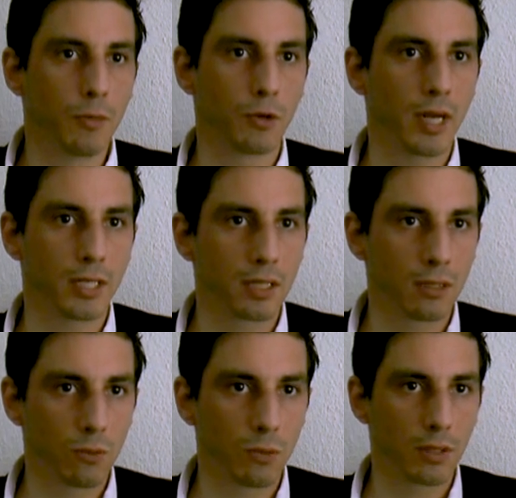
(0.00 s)

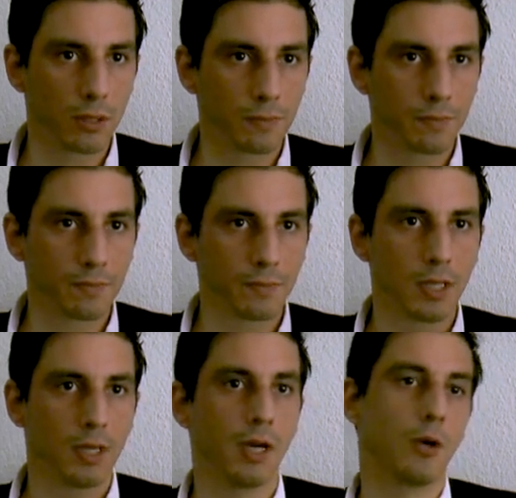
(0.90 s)
democratical world,
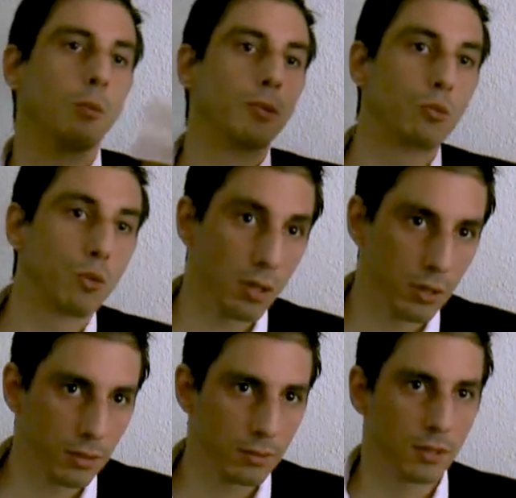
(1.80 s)
an open world.